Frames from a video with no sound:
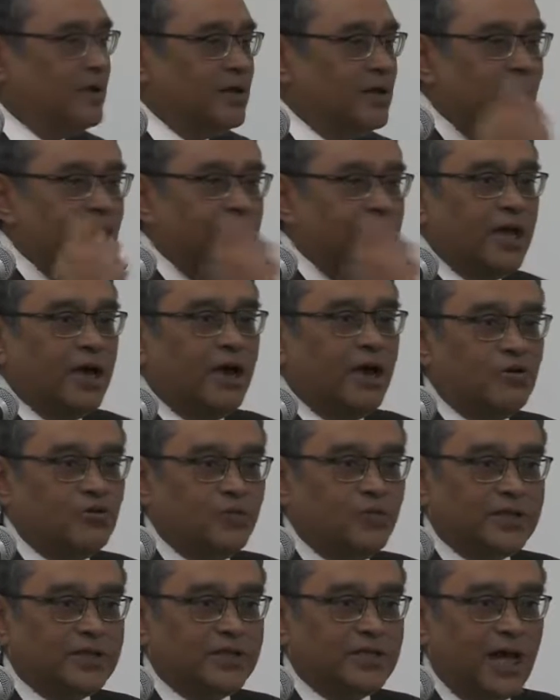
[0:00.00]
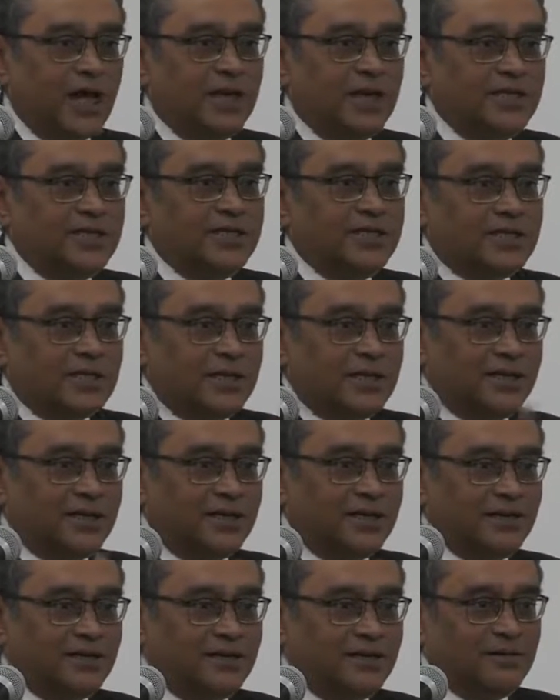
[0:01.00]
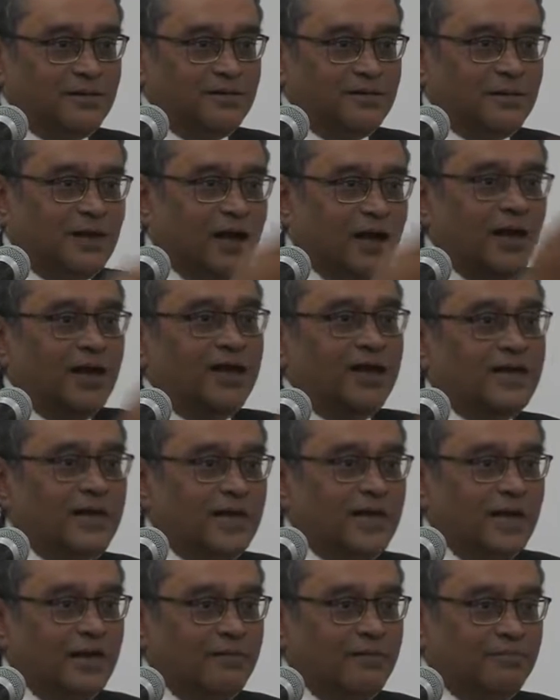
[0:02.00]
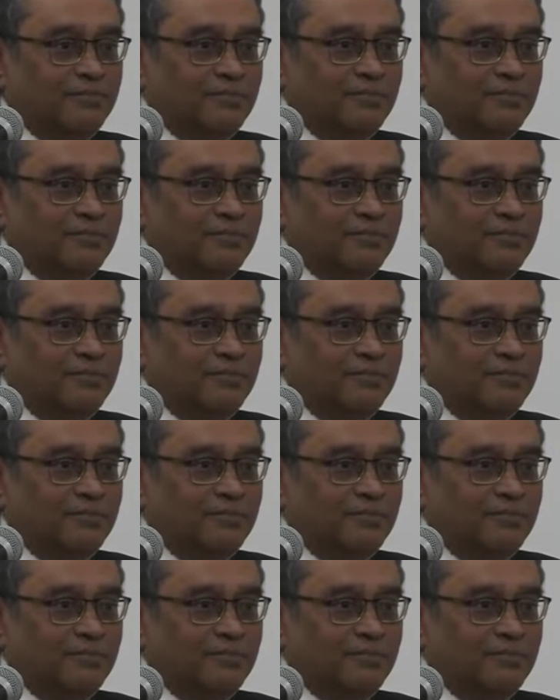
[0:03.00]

coming out with thalis and garlanding him.